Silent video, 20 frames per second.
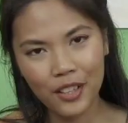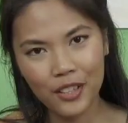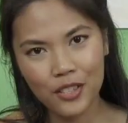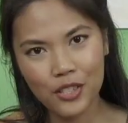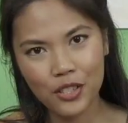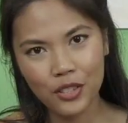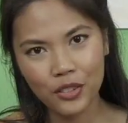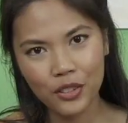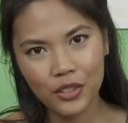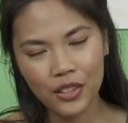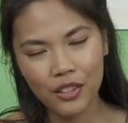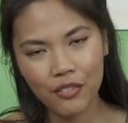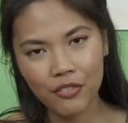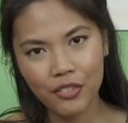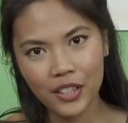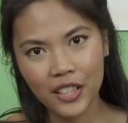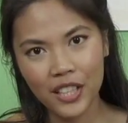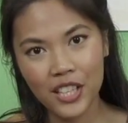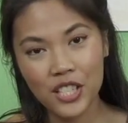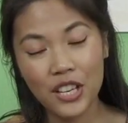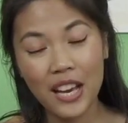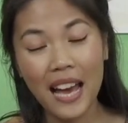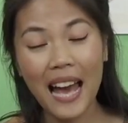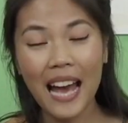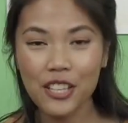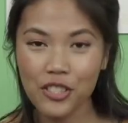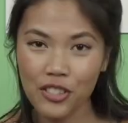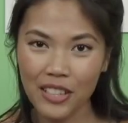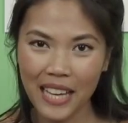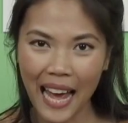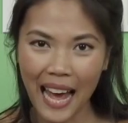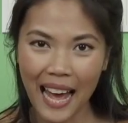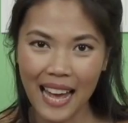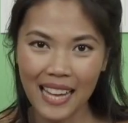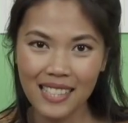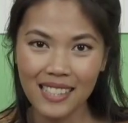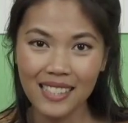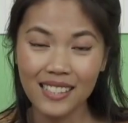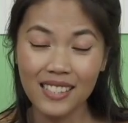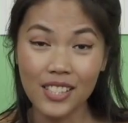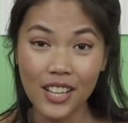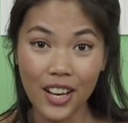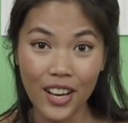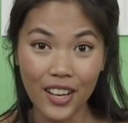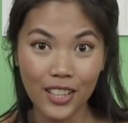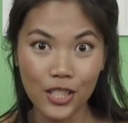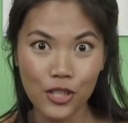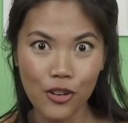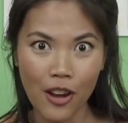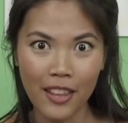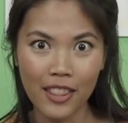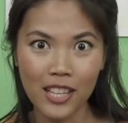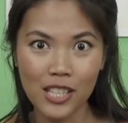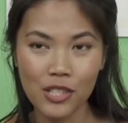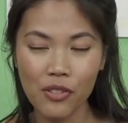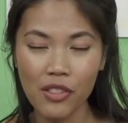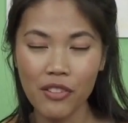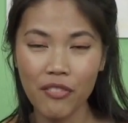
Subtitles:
couldn't show you the footage. I actually had Doug try this for